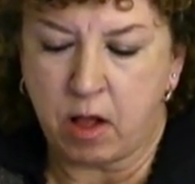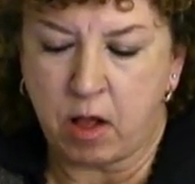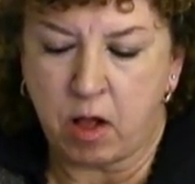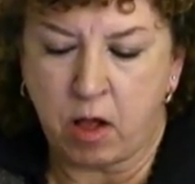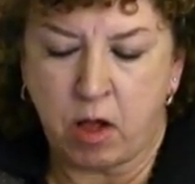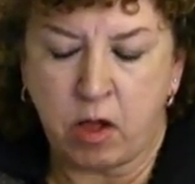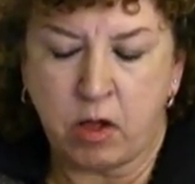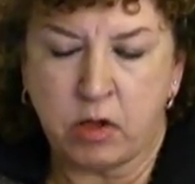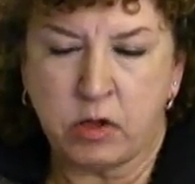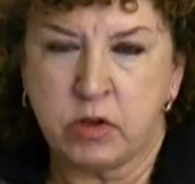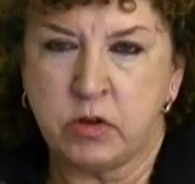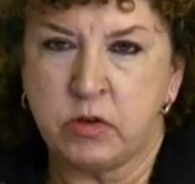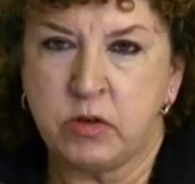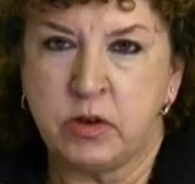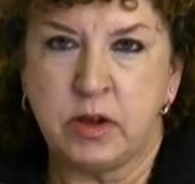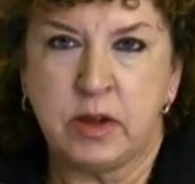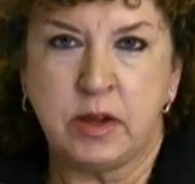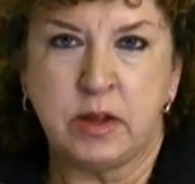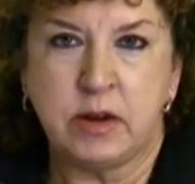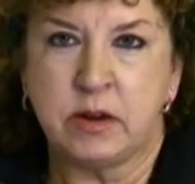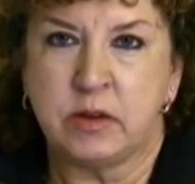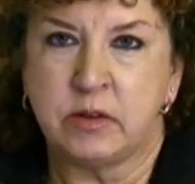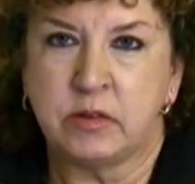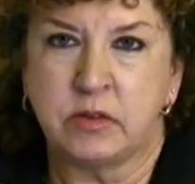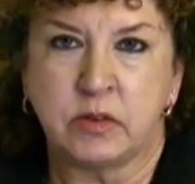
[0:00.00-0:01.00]
All you
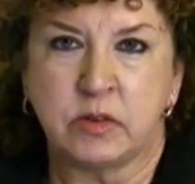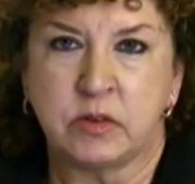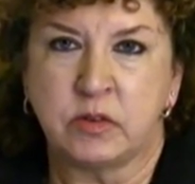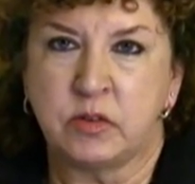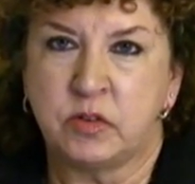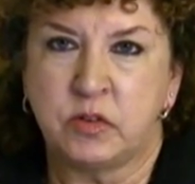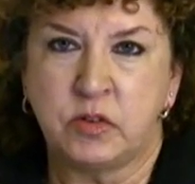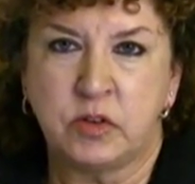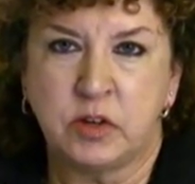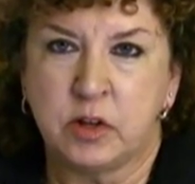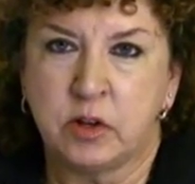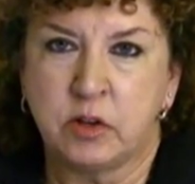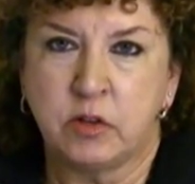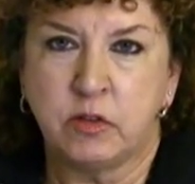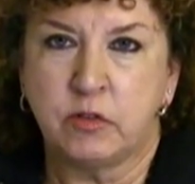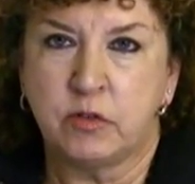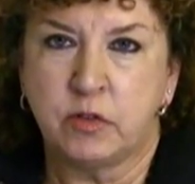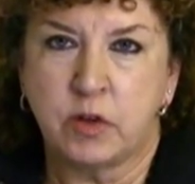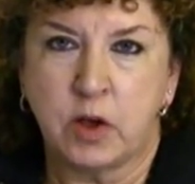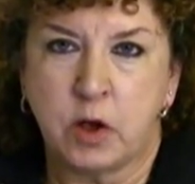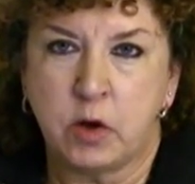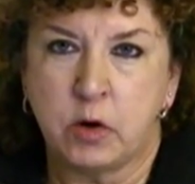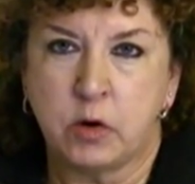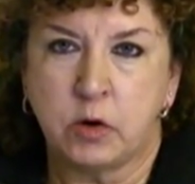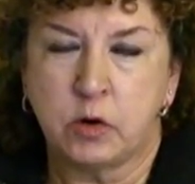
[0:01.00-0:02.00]
need is a still
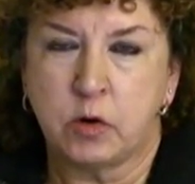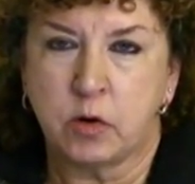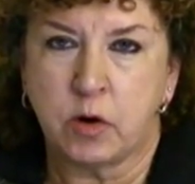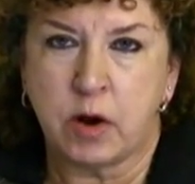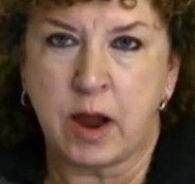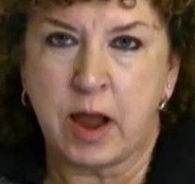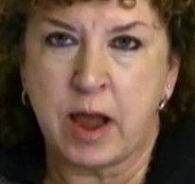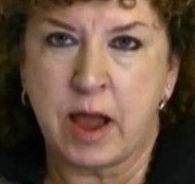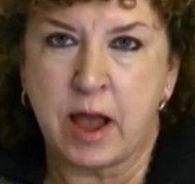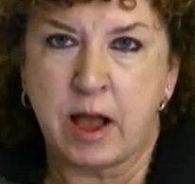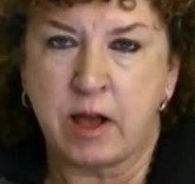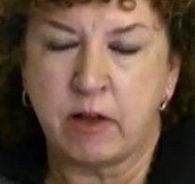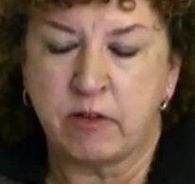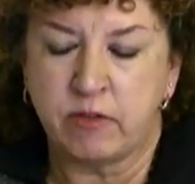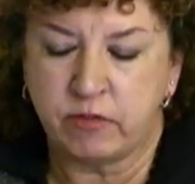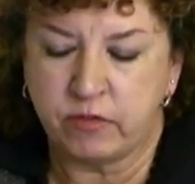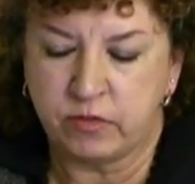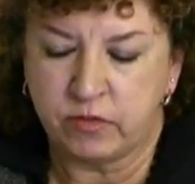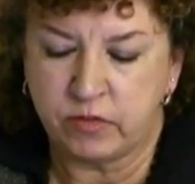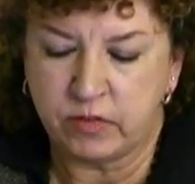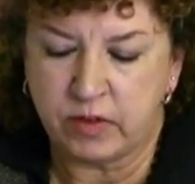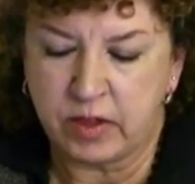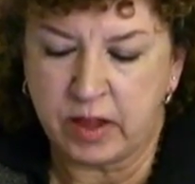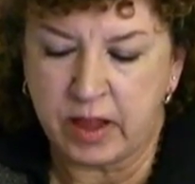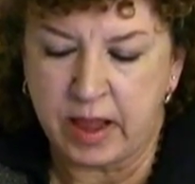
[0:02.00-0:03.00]
photograph
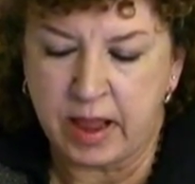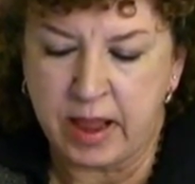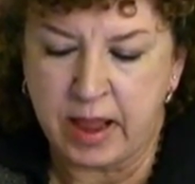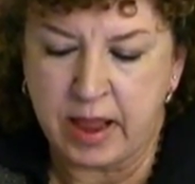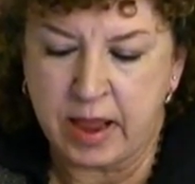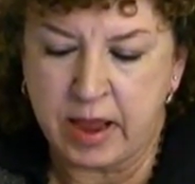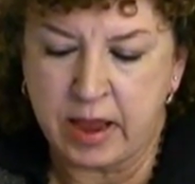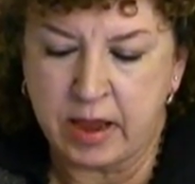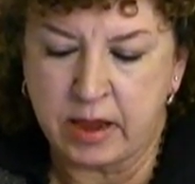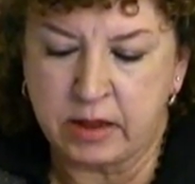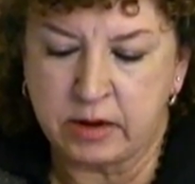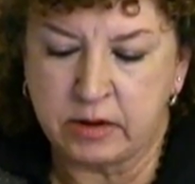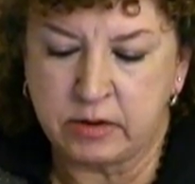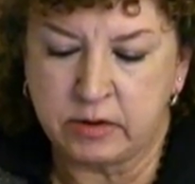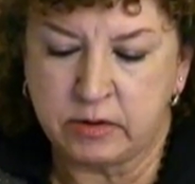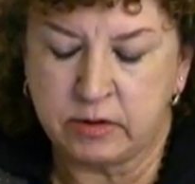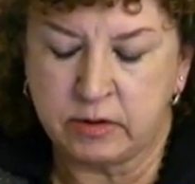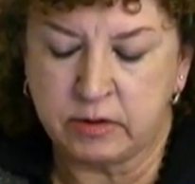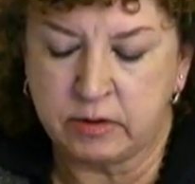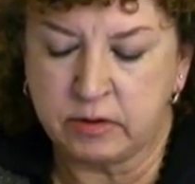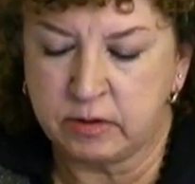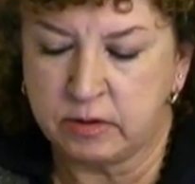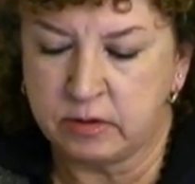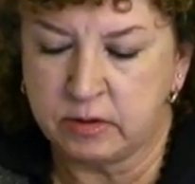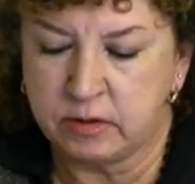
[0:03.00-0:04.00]
and